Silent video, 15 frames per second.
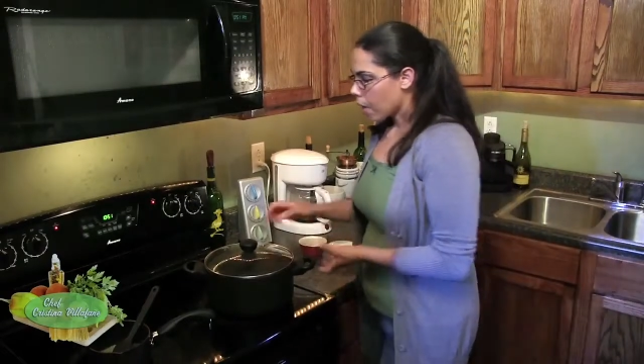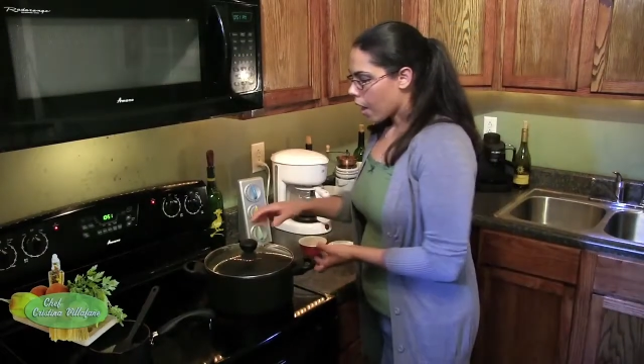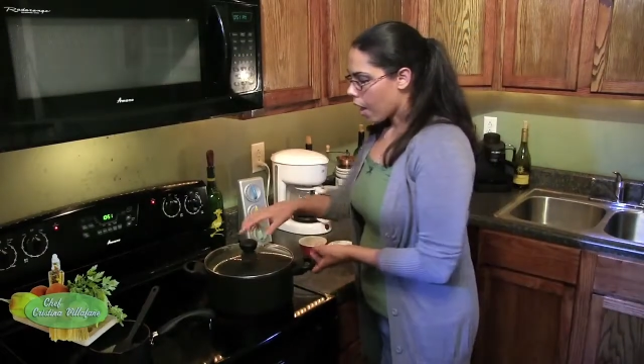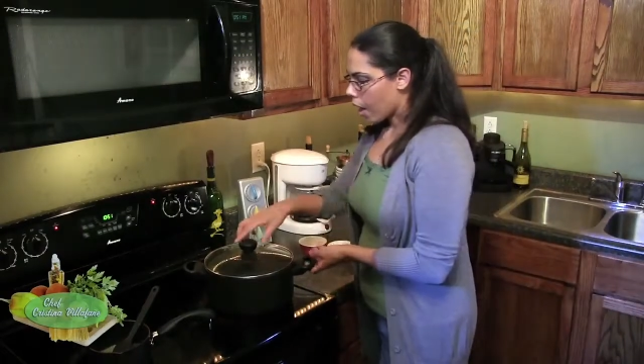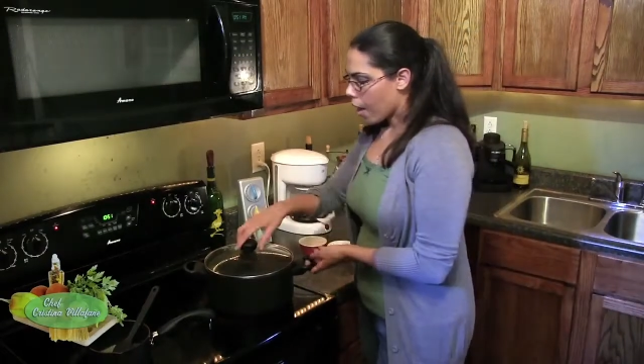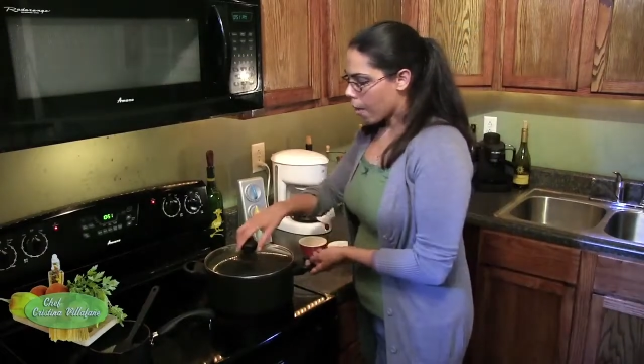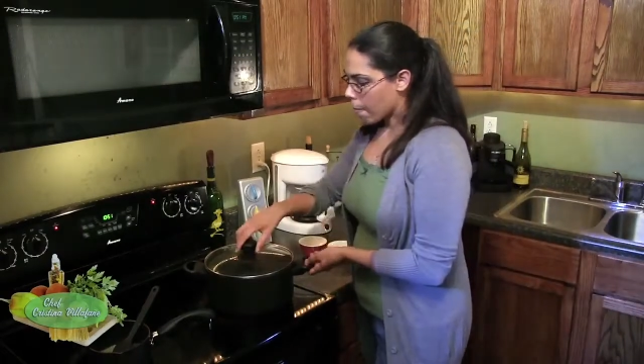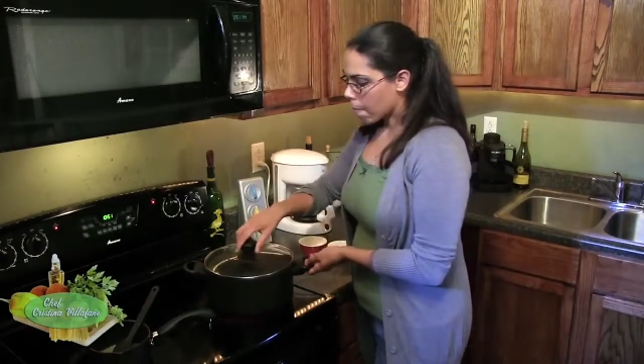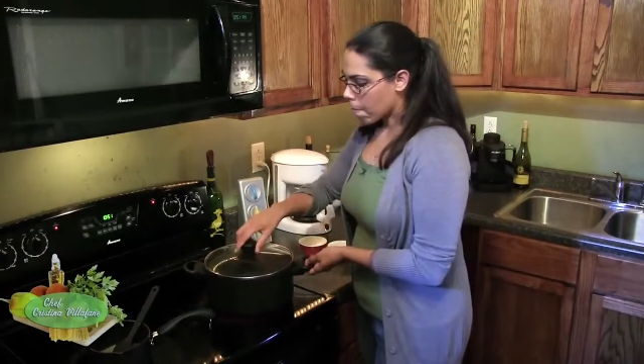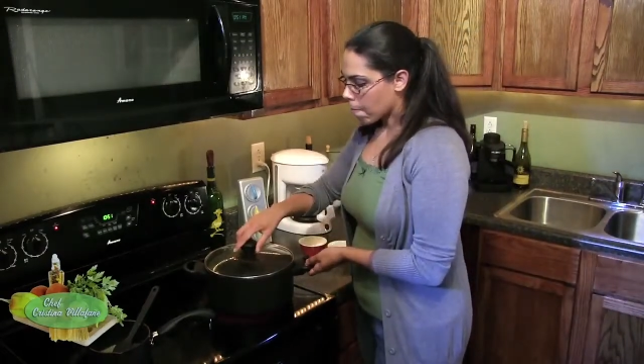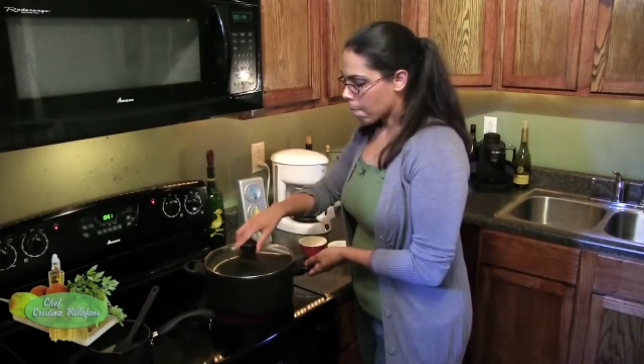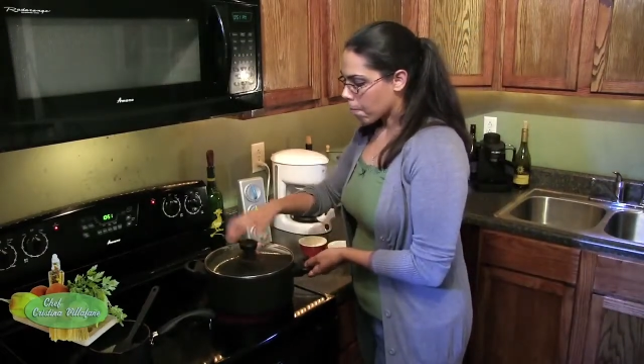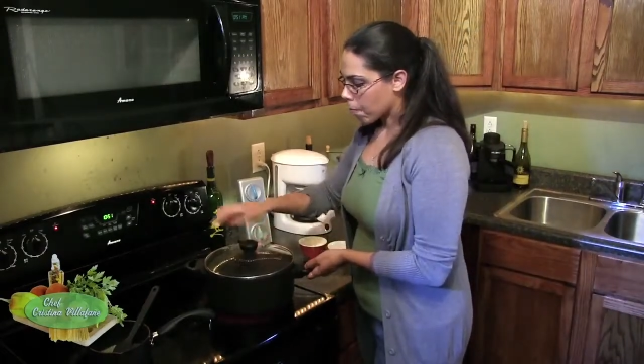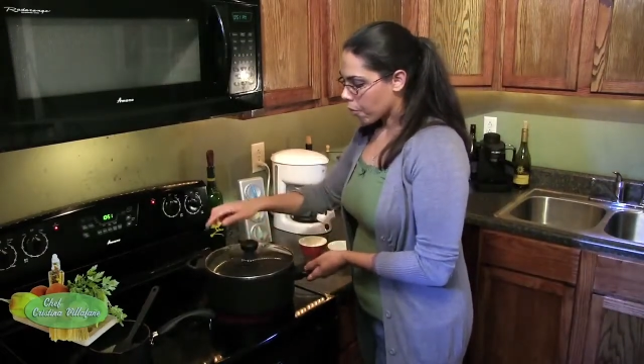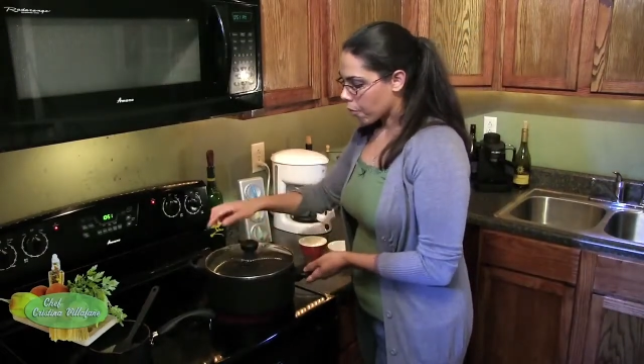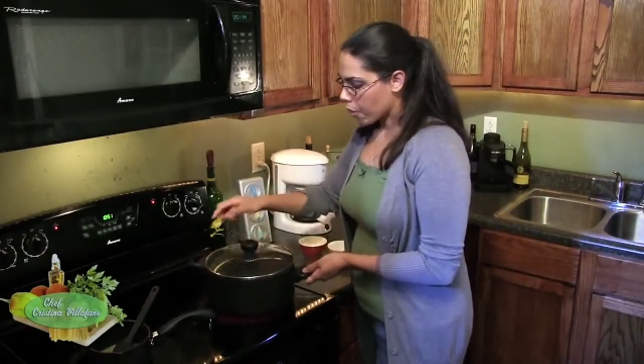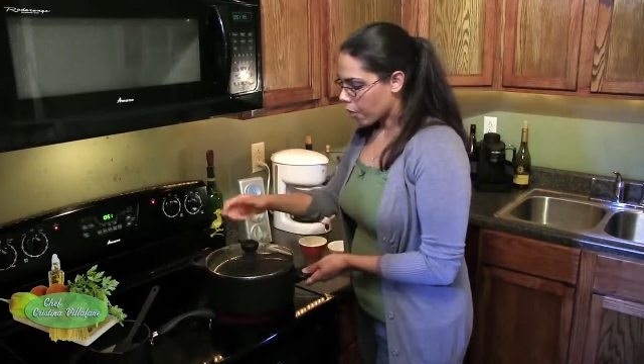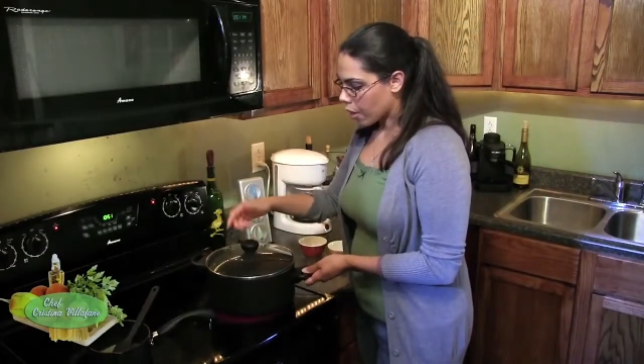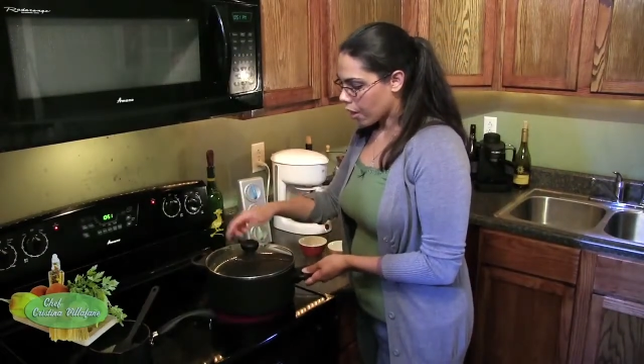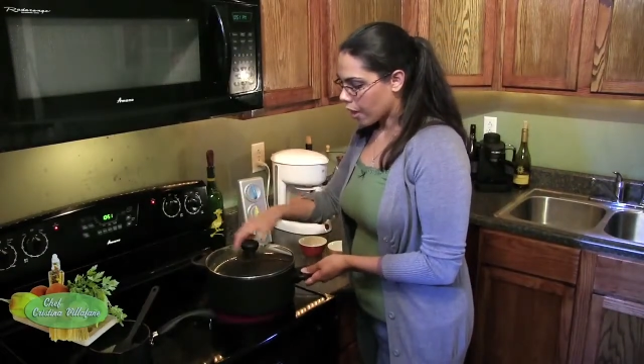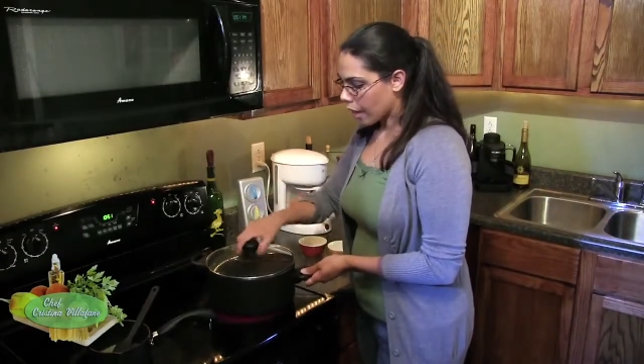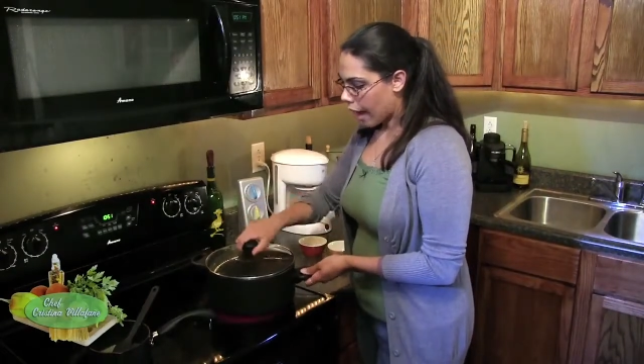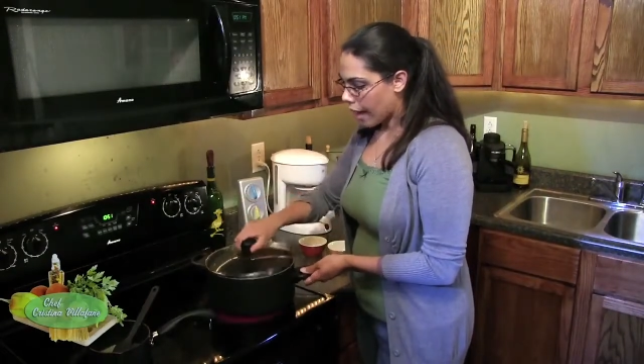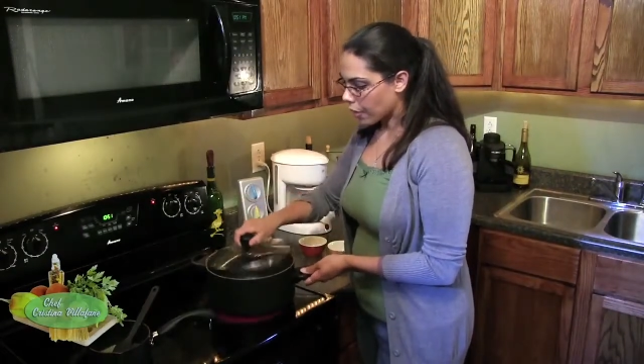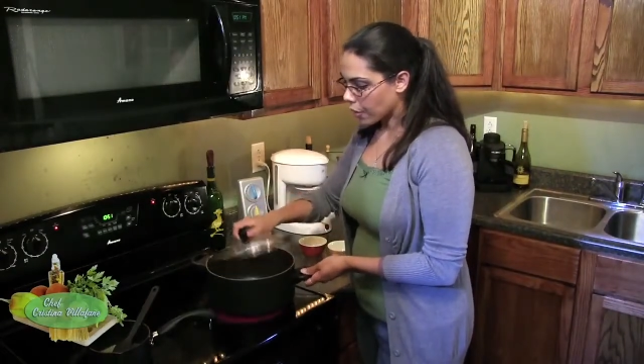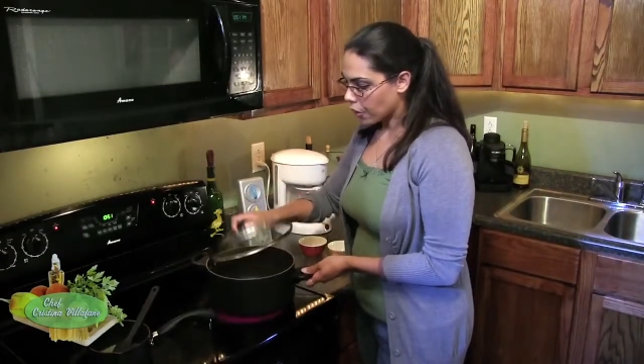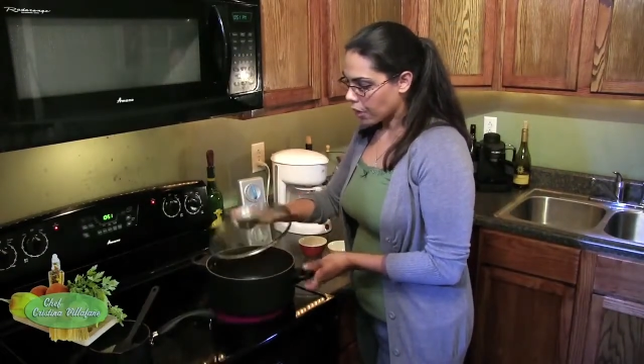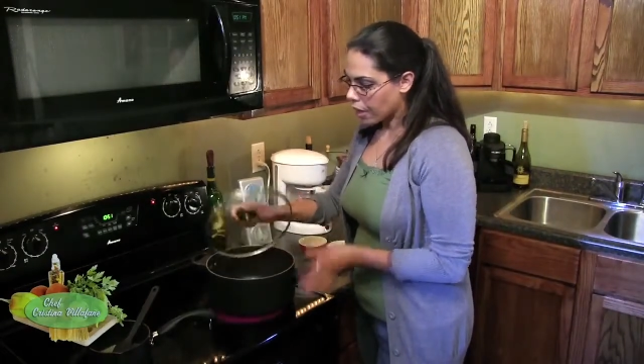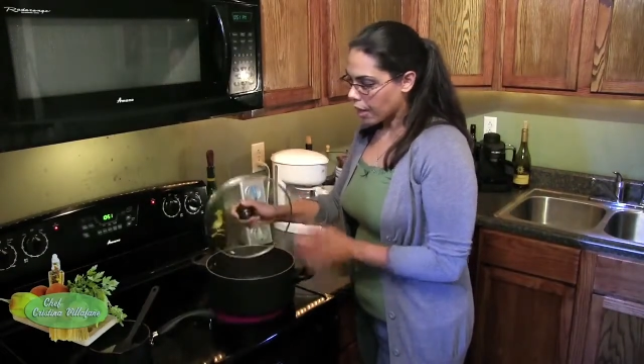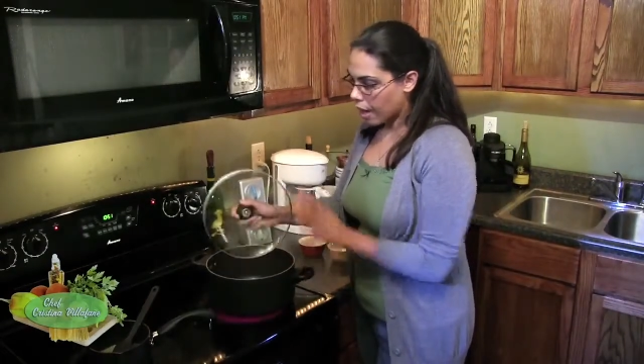the
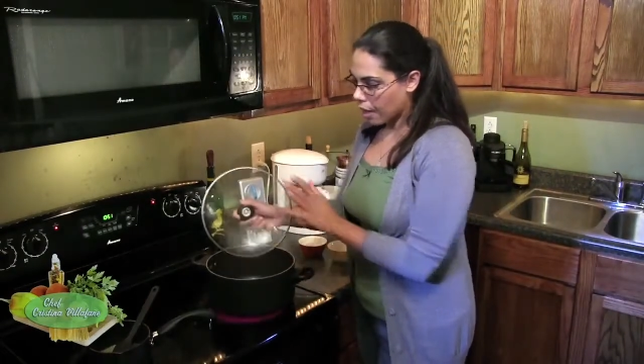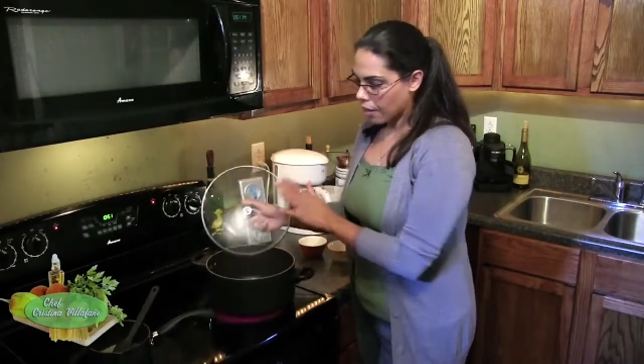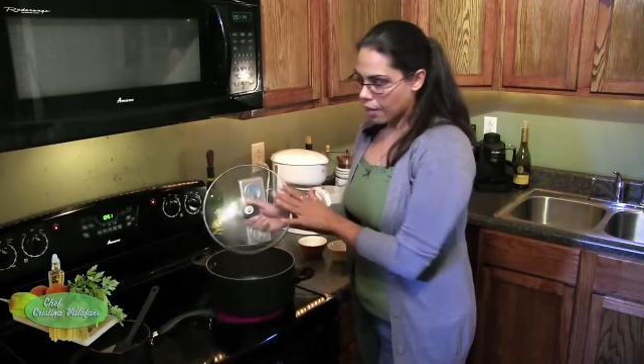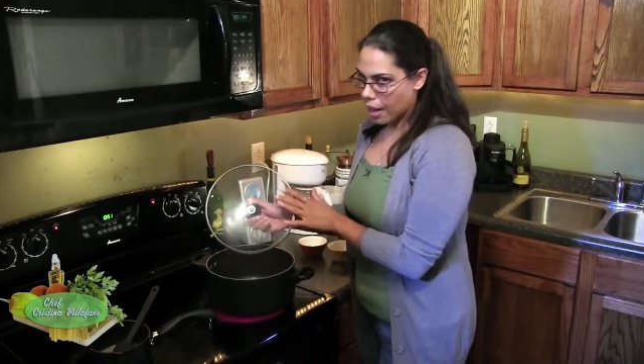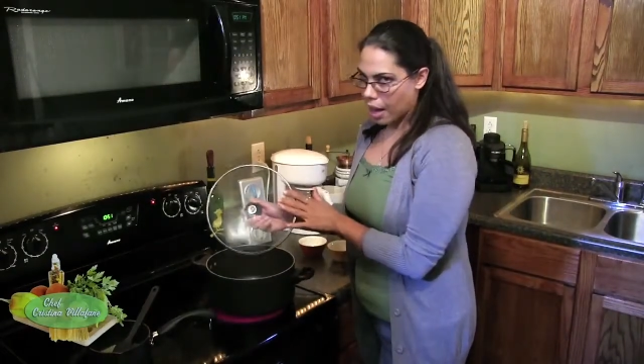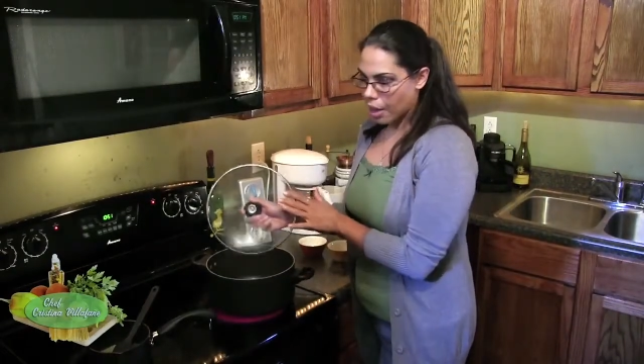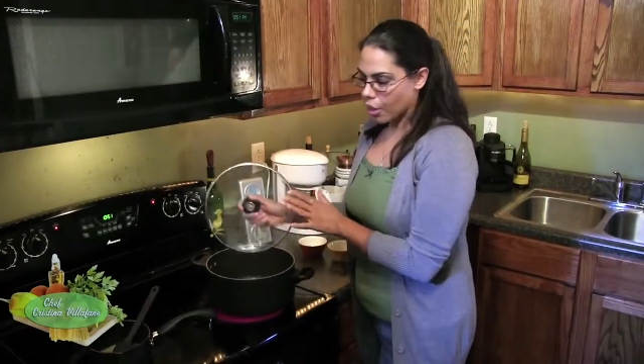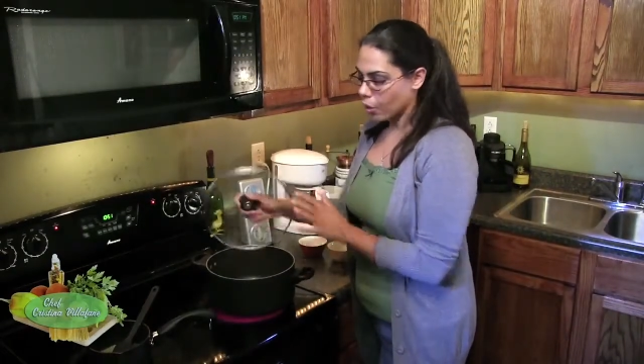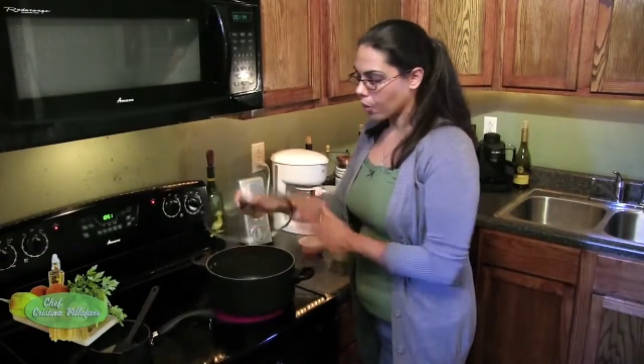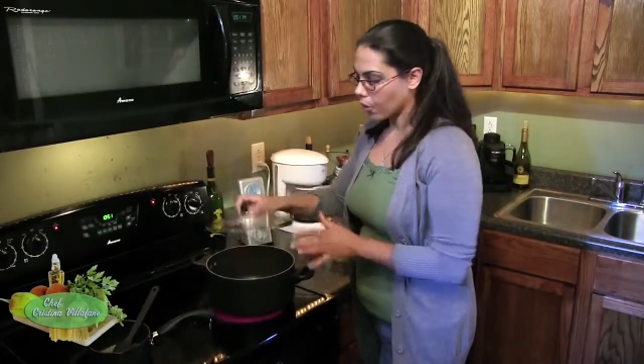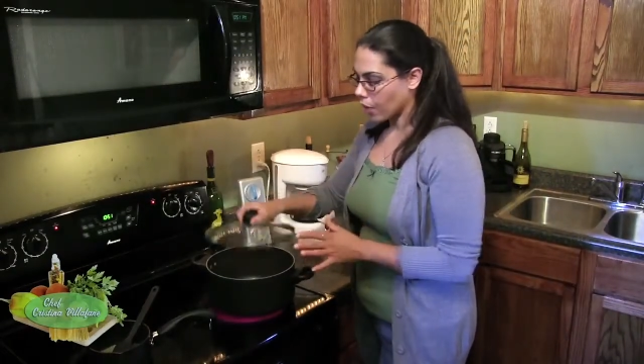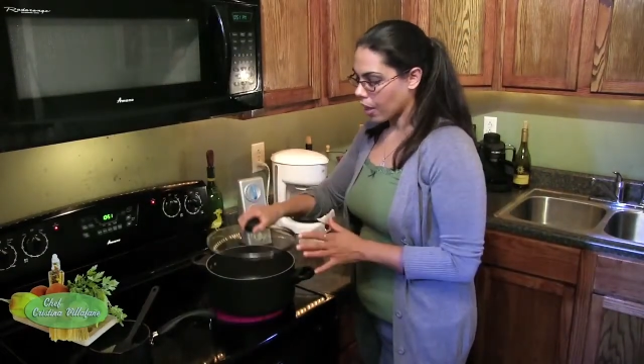glass lid that I use.